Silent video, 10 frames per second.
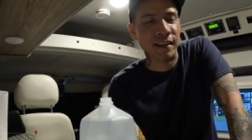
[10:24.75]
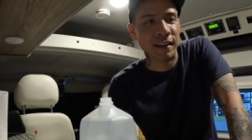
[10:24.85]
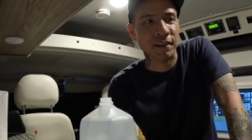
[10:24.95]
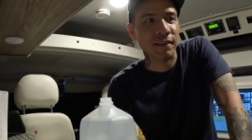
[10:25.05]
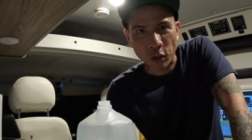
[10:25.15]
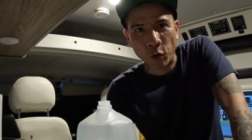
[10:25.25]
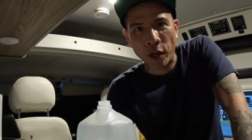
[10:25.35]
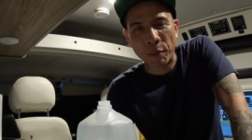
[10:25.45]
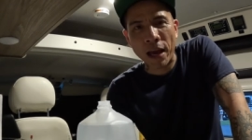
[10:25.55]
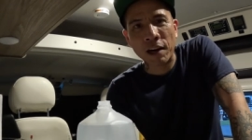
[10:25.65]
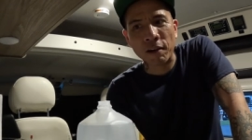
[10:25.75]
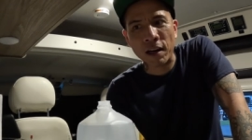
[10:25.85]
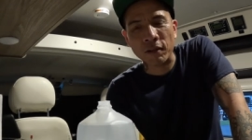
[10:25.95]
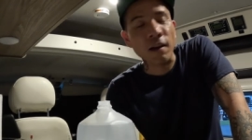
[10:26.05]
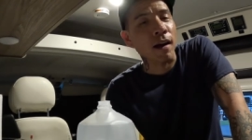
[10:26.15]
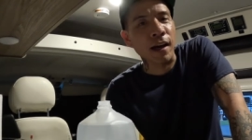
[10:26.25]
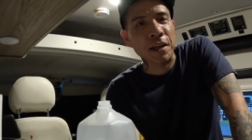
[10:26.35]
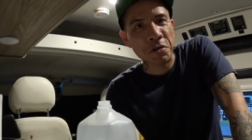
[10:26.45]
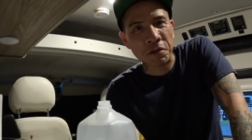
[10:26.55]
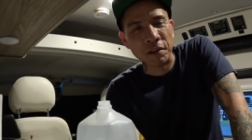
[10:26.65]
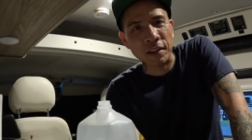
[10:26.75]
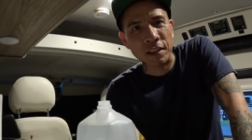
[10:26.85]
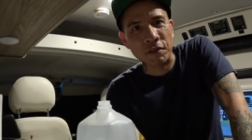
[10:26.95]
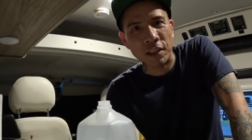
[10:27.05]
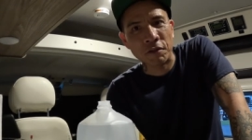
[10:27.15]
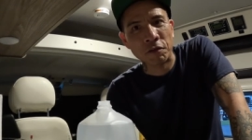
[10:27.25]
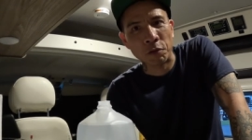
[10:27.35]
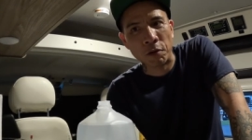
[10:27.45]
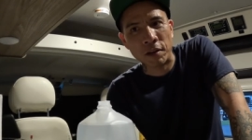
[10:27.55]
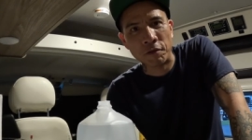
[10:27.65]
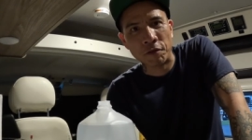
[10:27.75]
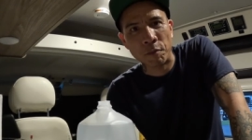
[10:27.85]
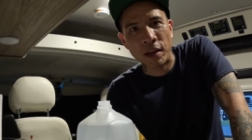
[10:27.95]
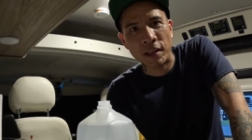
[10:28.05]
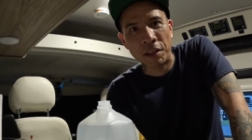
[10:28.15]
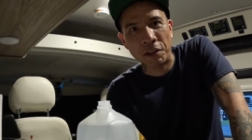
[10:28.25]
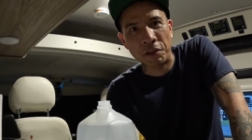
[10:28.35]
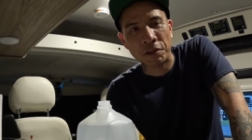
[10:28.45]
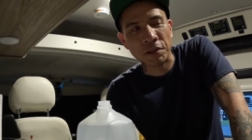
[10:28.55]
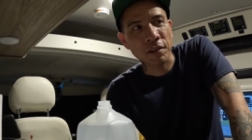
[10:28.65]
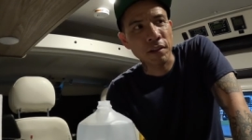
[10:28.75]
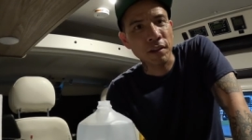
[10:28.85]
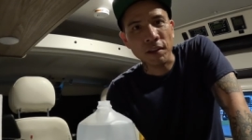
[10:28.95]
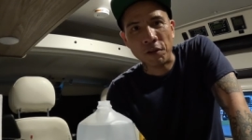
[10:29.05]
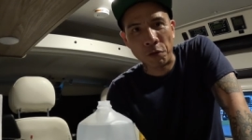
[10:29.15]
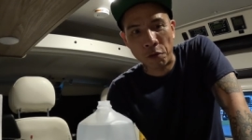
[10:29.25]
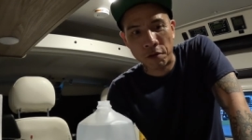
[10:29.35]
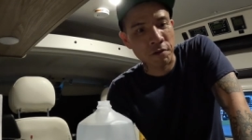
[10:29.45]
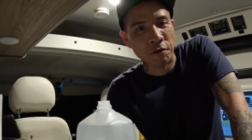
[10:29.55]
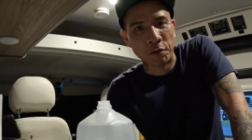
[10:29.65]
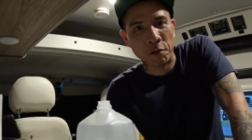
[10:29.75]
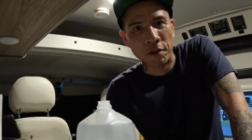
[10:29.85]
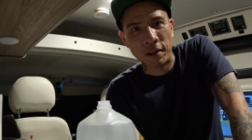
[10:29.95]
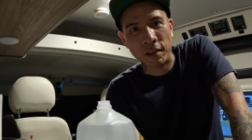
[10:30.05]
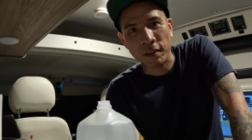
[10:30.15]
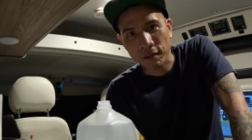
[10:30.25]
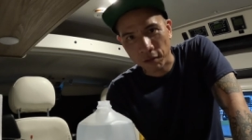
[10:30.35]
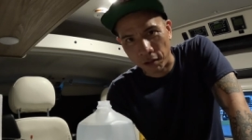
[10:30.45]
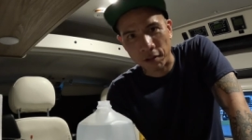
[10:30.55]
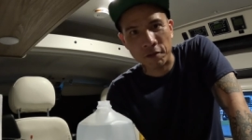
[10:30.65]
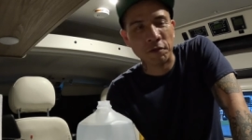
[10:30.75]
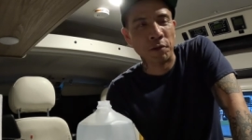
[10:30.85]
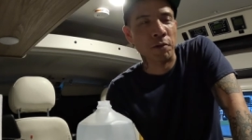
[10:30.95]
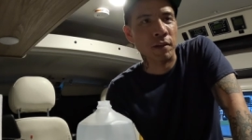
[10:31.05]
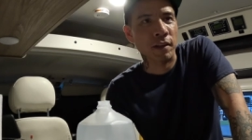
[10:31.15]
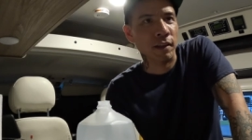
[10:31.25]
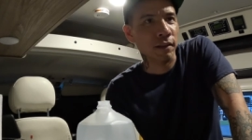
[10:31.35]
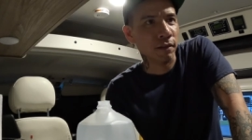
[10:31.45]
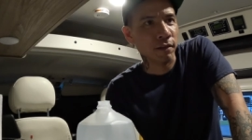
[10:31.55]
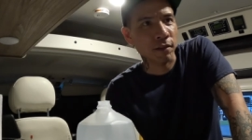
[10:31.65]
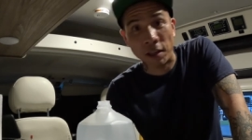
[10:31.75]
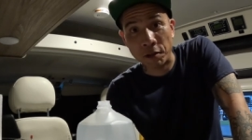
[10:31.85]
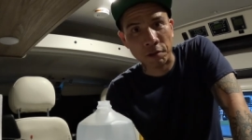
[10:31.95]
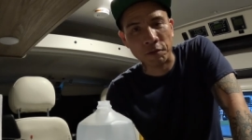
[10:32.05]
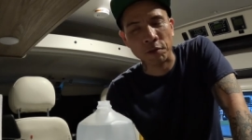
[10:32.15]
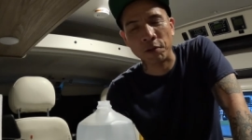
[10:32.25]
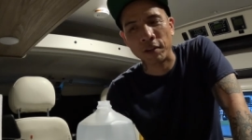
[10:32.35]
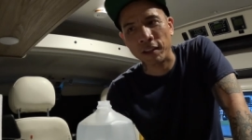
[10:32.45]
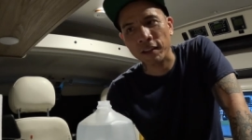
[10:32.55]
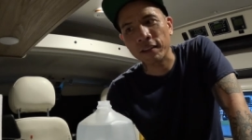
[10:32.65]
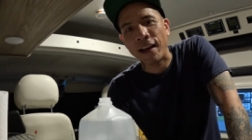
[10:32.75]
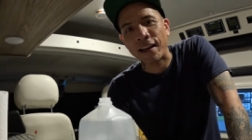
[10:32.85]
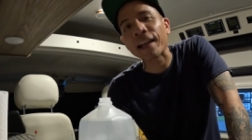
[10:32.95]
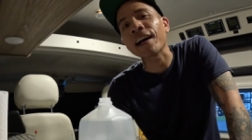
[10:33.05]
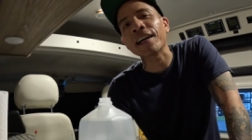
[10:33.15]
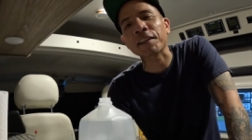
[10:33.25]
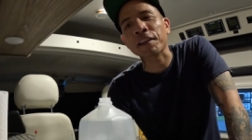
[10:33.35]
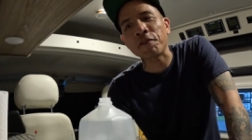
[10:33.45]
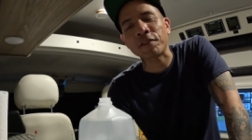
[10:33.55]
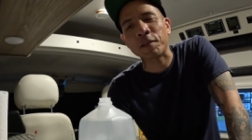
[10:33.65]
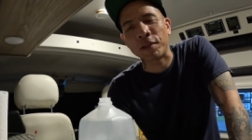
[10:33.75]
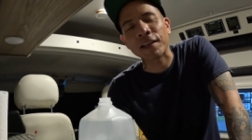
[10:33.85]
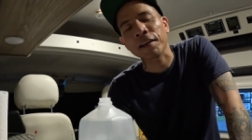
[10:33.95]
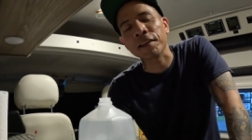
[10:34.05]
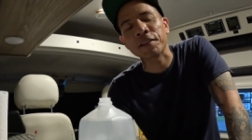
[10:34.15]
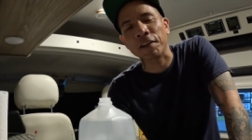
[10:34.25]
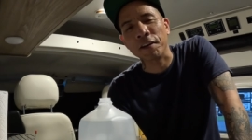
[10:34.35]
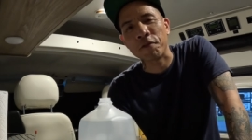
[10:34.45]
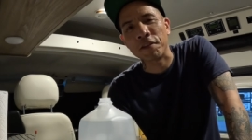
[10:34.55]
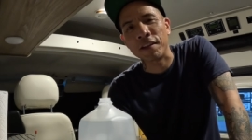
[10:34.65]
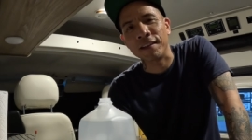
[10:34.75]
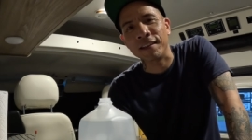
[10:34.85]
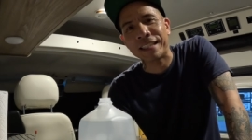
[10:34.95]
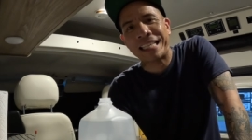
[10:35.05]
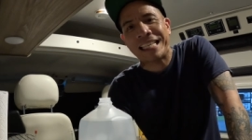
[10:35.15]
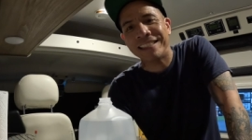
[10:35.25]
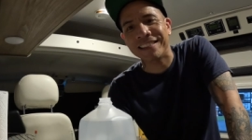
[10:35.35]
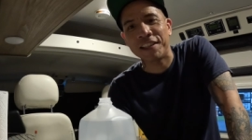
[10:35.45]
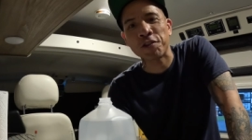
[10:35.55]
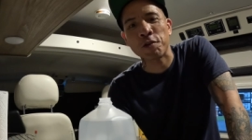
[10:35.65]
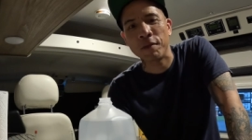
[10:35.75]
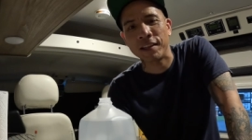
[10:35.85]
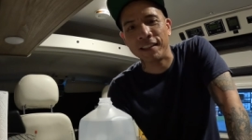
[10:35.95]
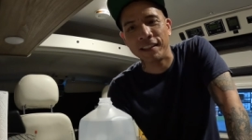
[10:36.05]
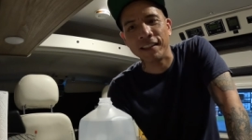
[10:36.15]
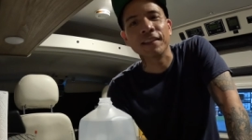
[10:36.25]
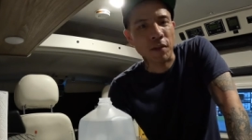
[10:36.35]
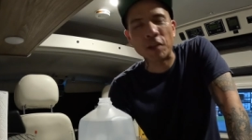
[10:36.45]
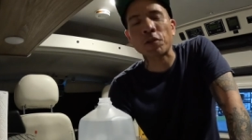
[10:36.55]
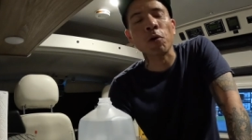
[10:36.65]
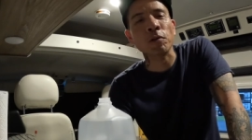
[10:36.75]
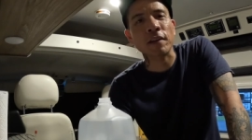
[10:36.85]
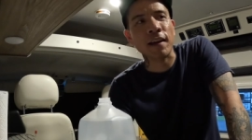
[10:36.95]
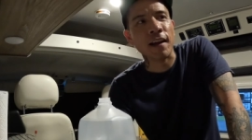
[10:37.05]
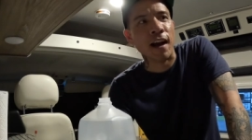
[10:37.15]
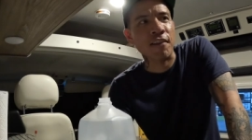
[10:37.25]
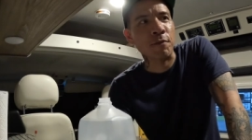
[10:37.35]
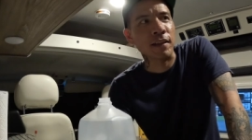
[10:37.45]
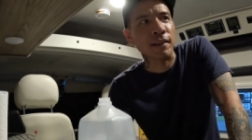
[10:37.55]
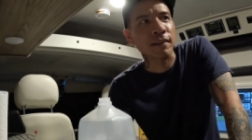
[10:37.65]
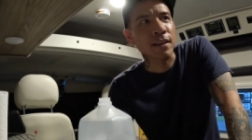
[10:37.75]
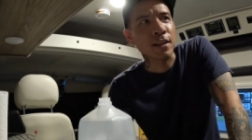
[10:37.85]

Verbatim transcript: Like, so quick background, I used to live in Florida for many years. Northern Florida, Southern Florida, Central Florida, and I kind of left it because of the heat and humidity. This whole day I've been